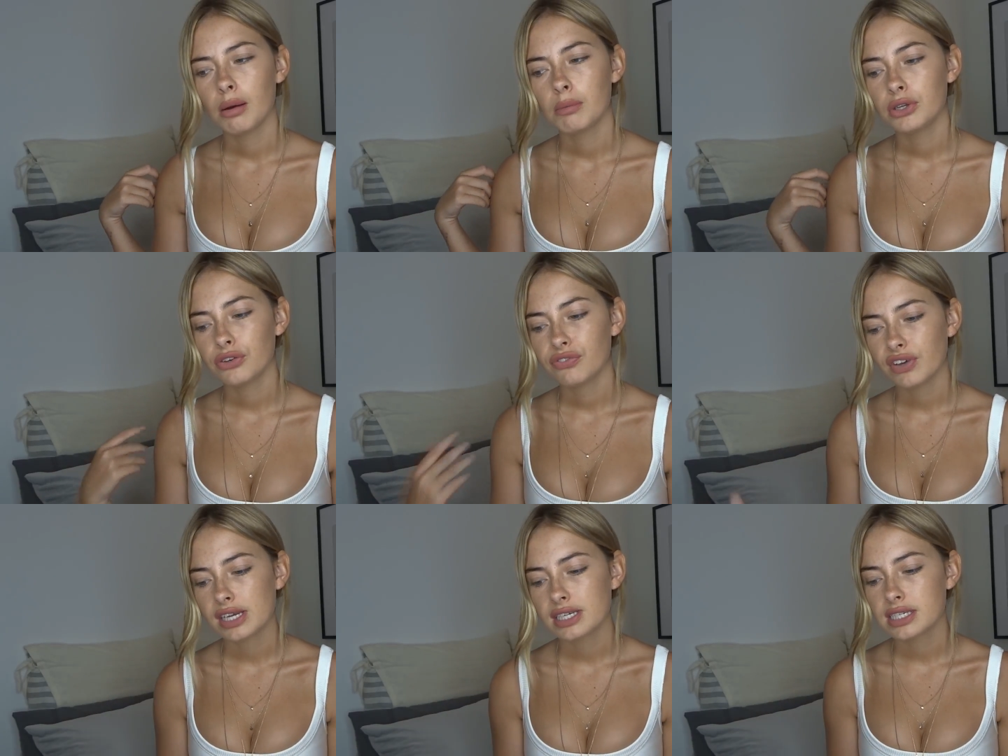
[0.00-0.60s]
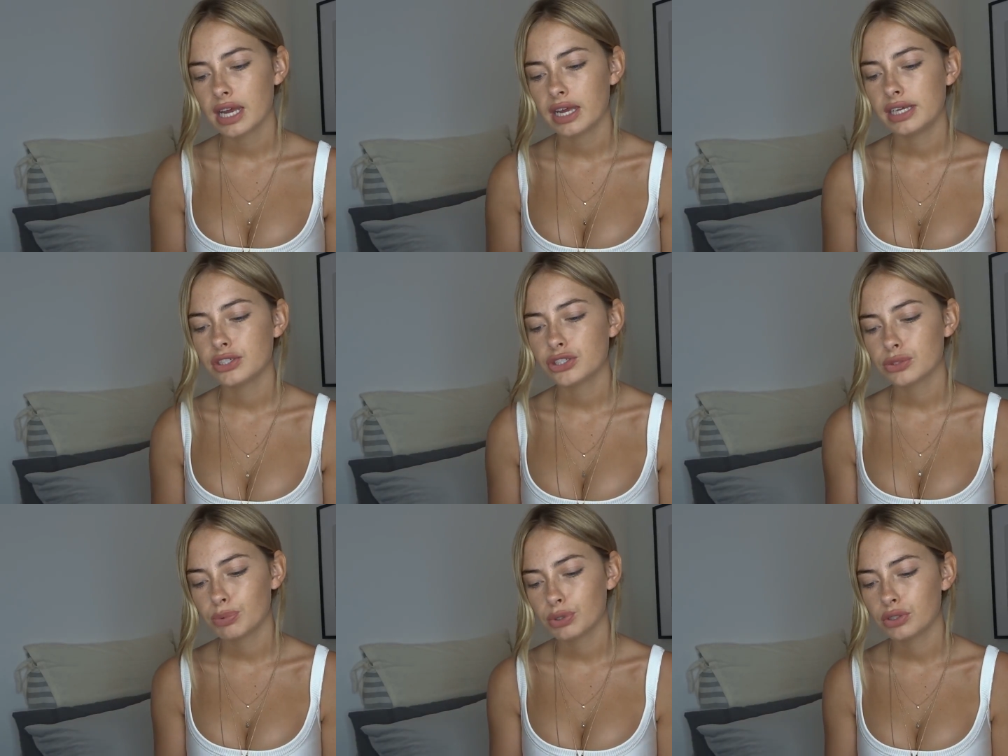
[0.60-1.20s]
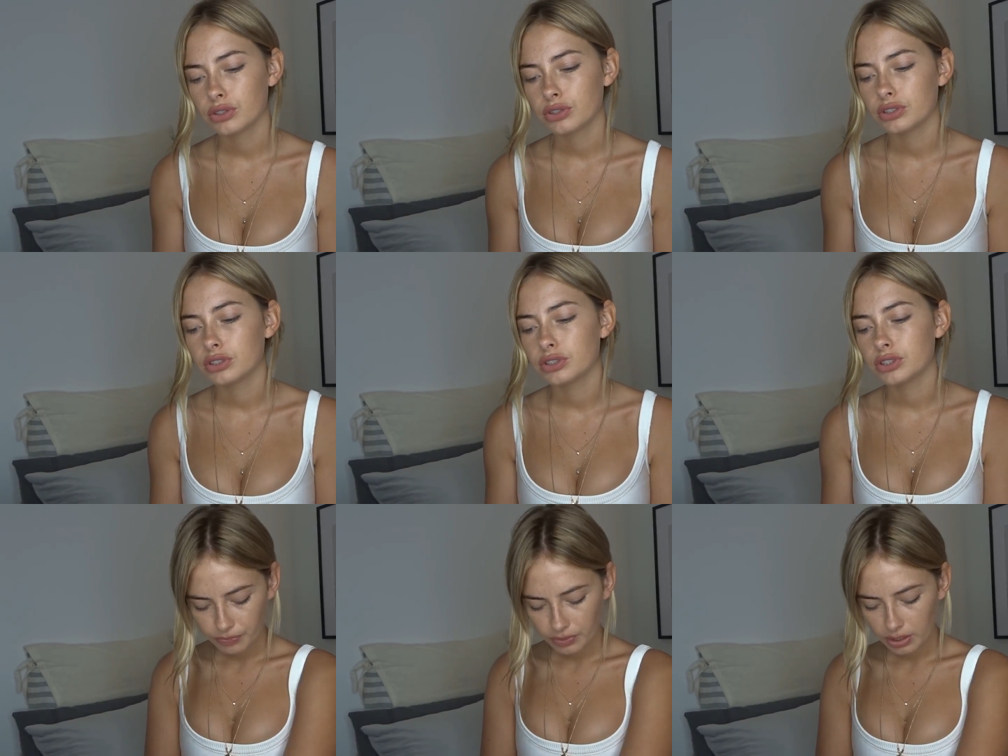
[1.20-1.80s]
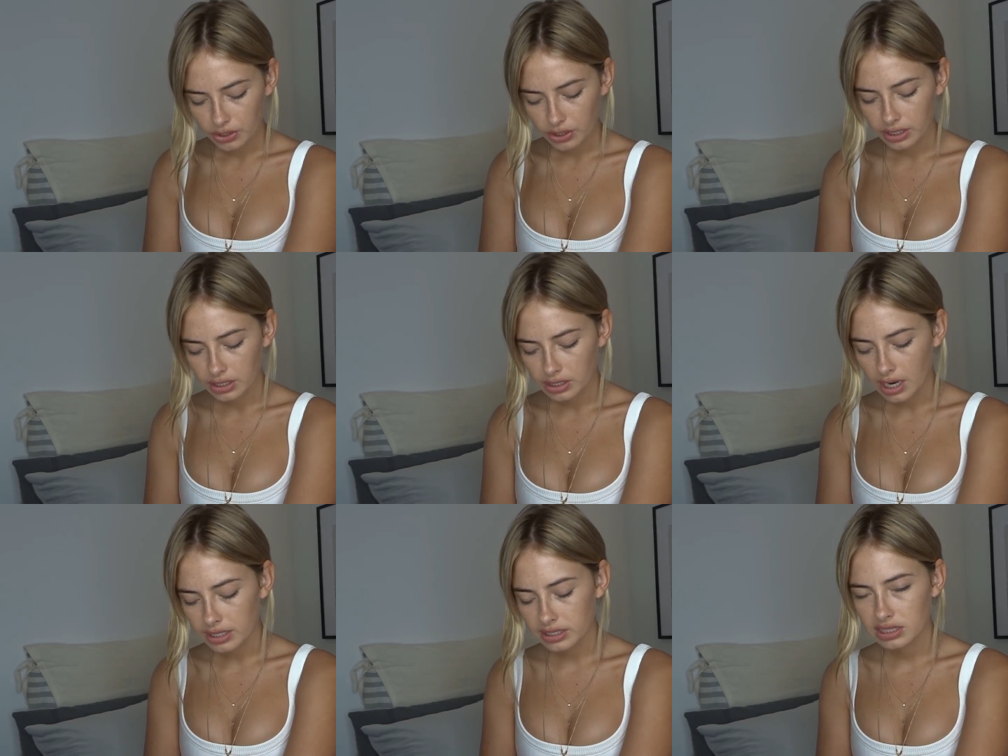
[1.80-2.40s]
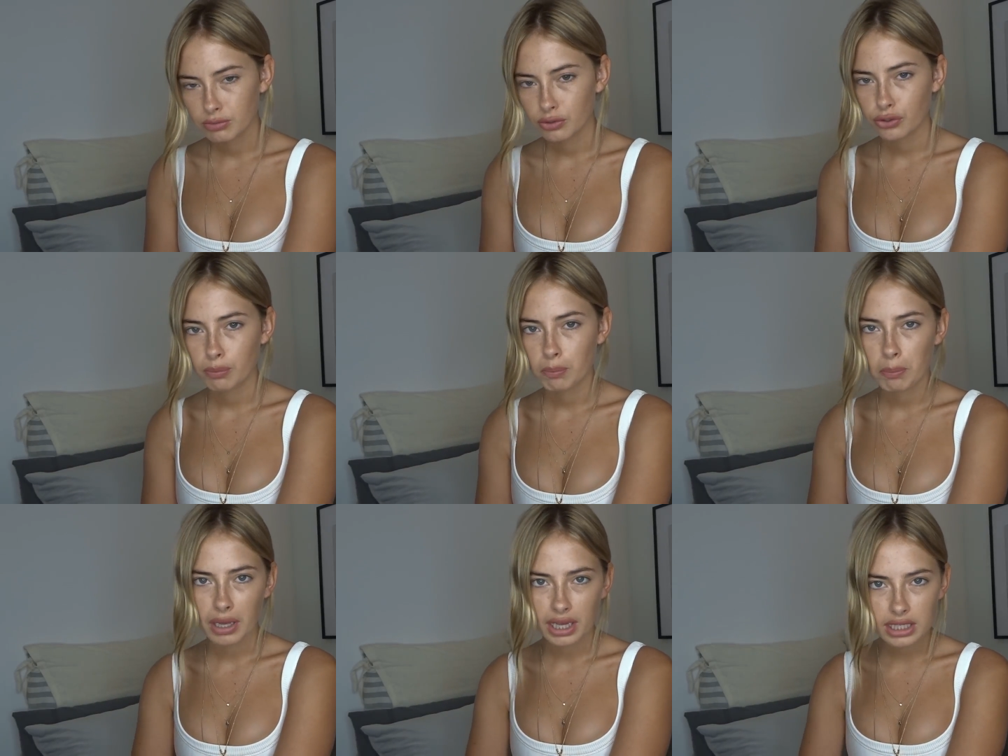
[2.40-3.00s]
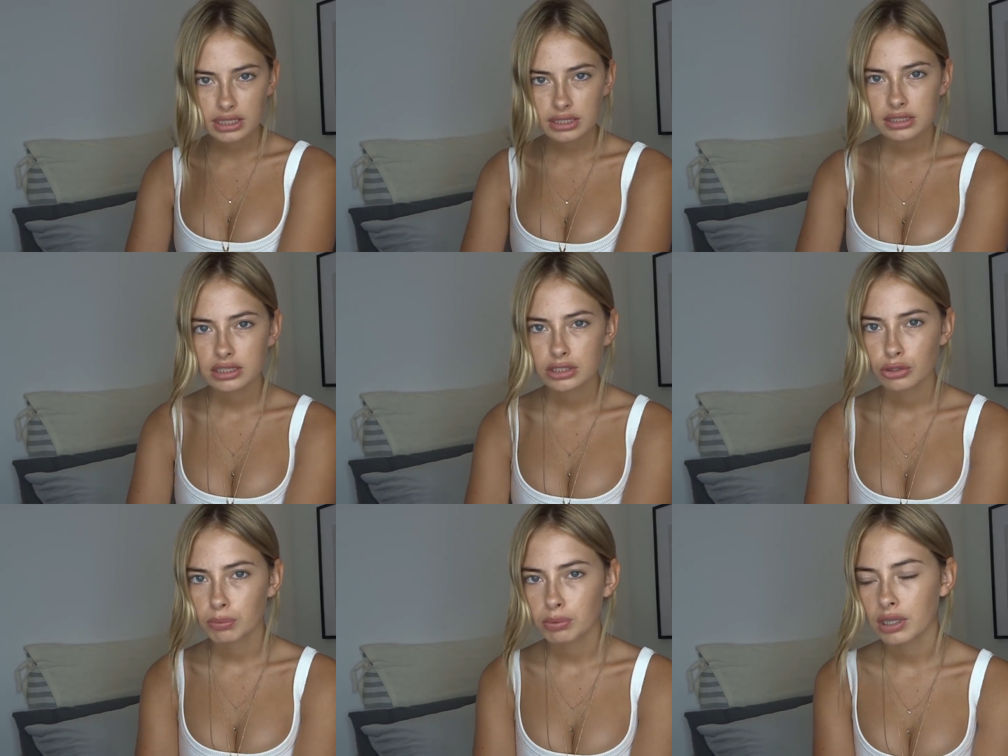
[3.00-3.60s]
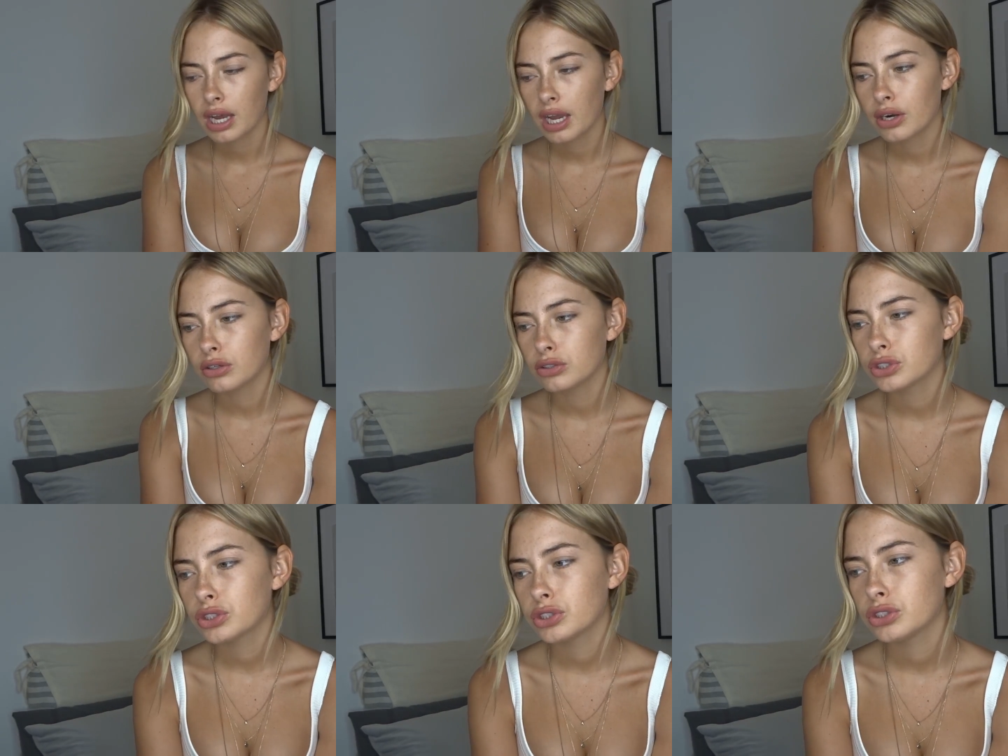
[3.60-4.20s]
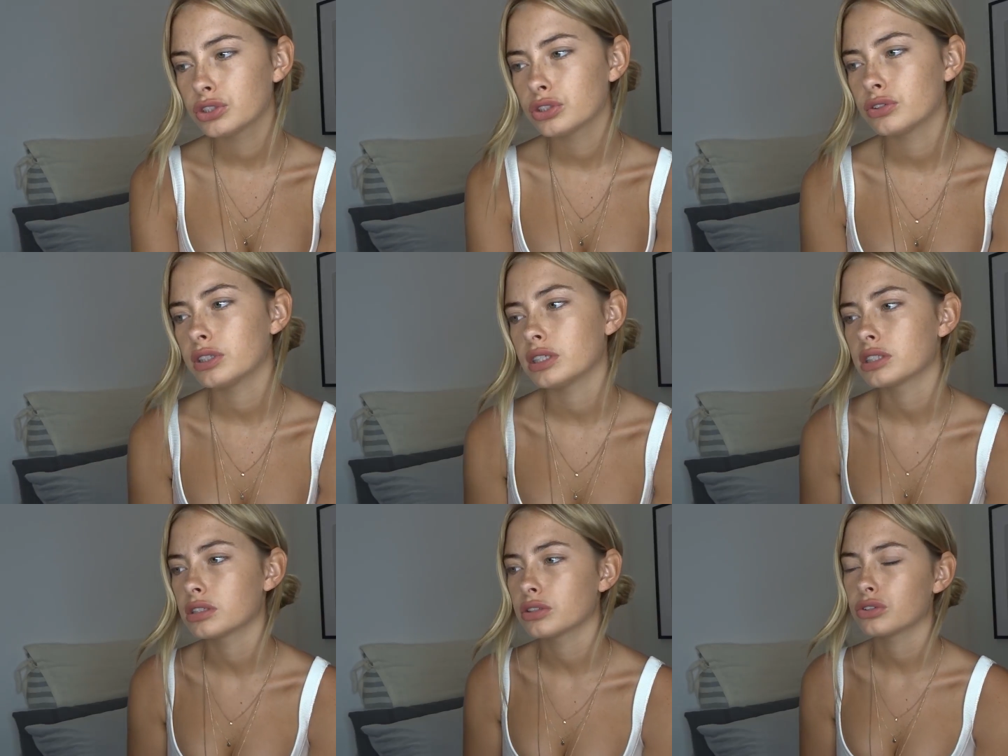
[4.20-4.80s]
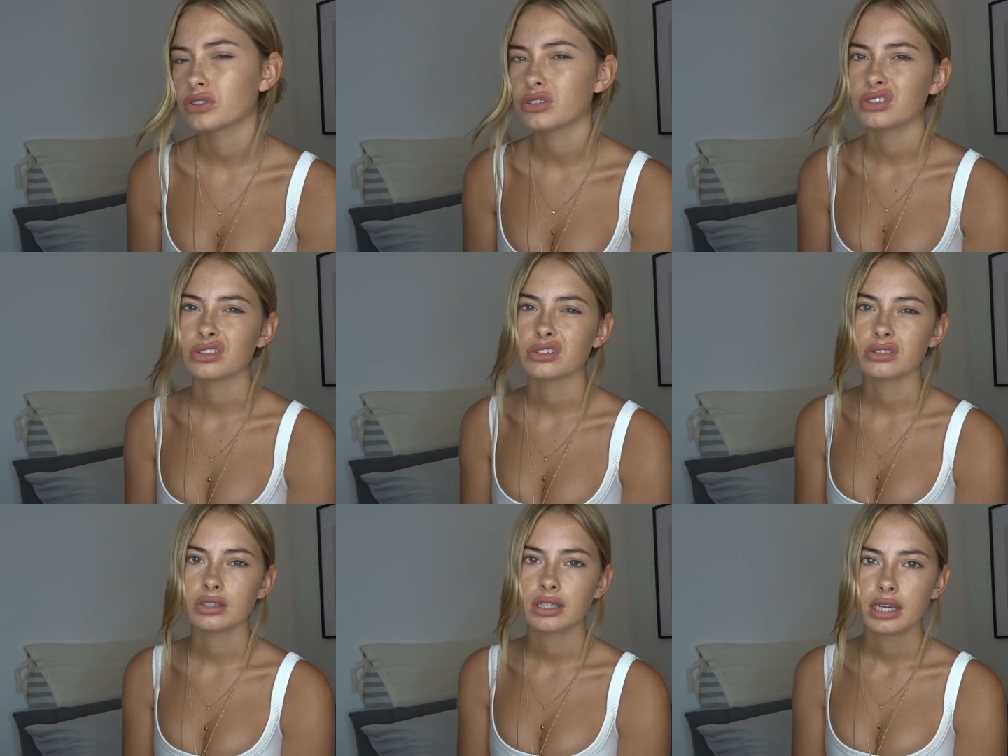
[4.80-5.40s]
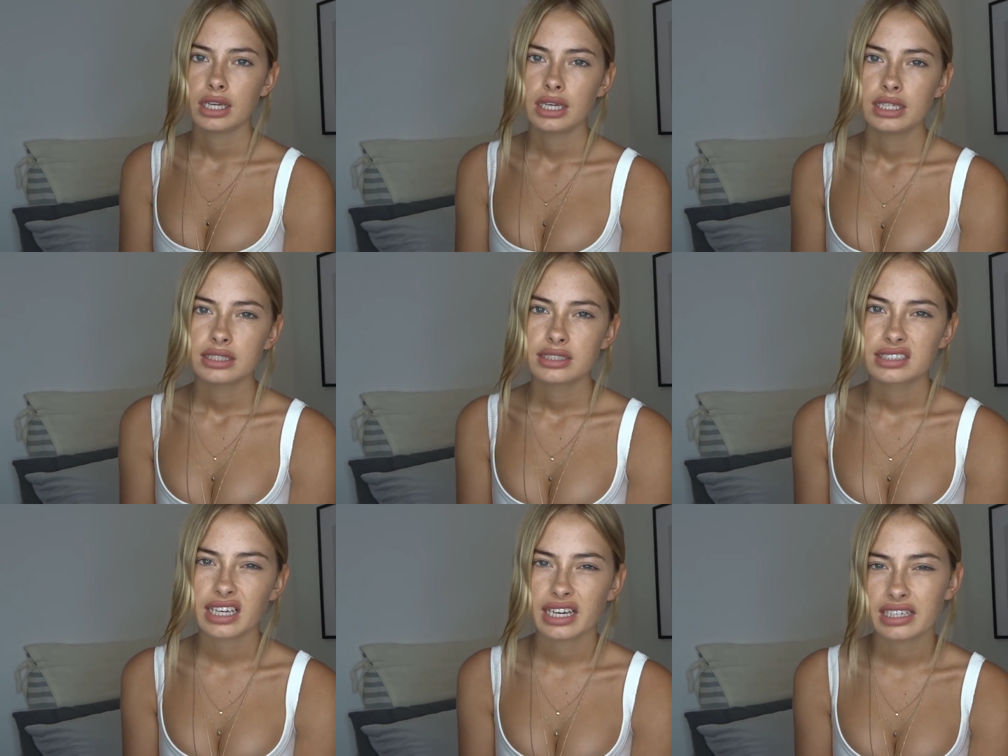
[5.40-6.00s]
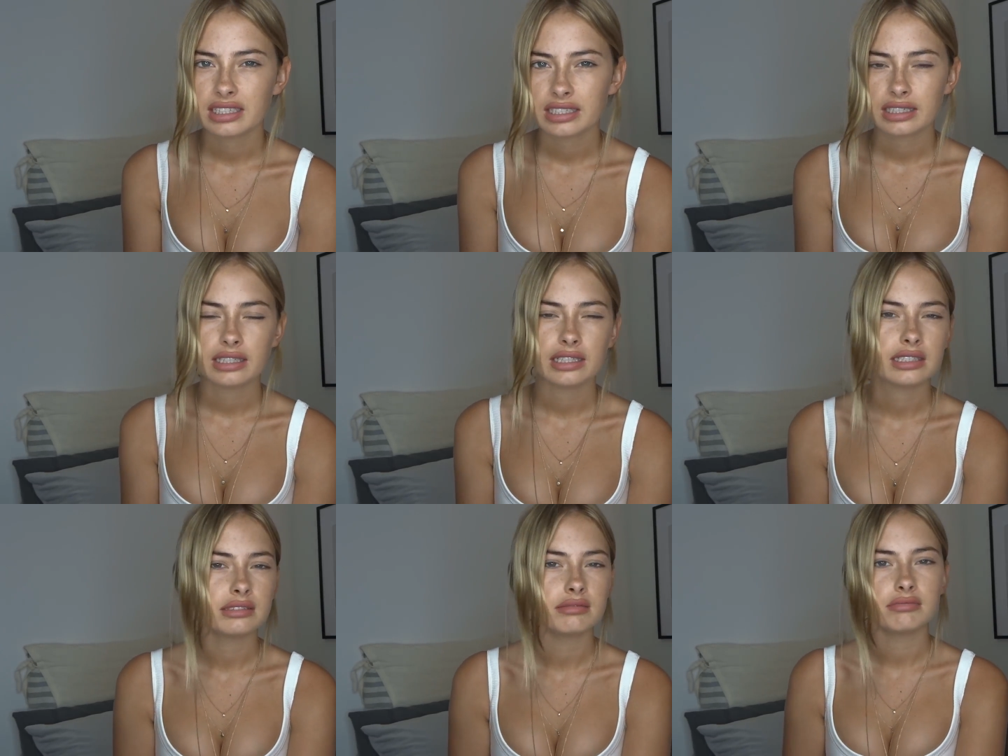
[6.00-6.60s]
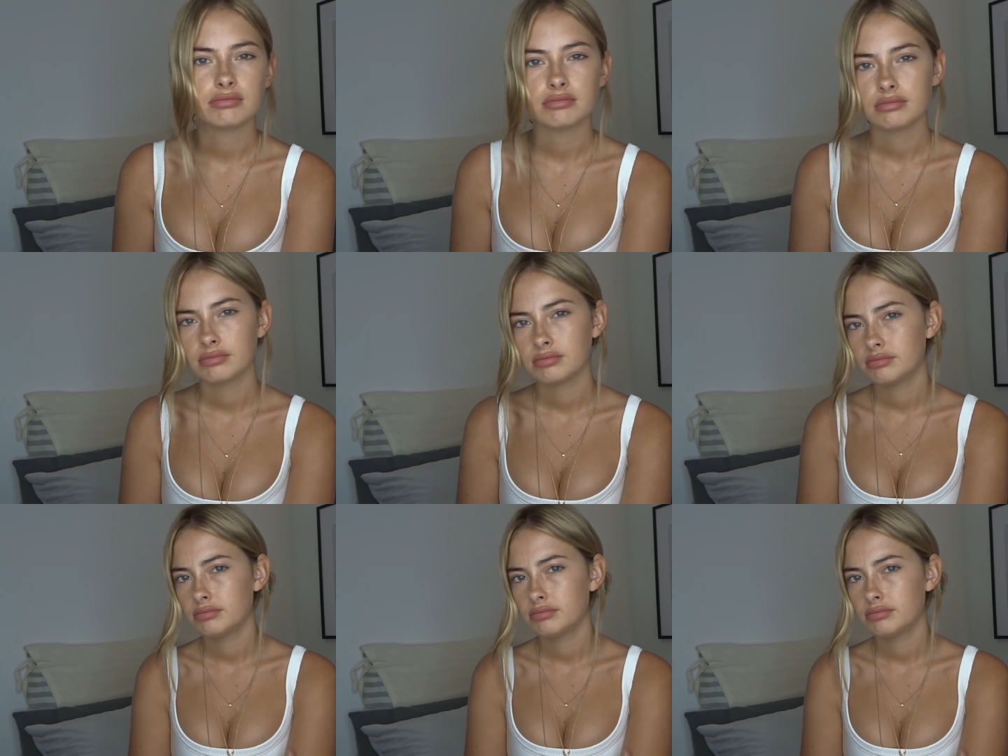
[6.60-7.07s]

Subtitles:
your fake tan, just because you need a nice smooth base to apply it onto so it doesn't look all scaly and,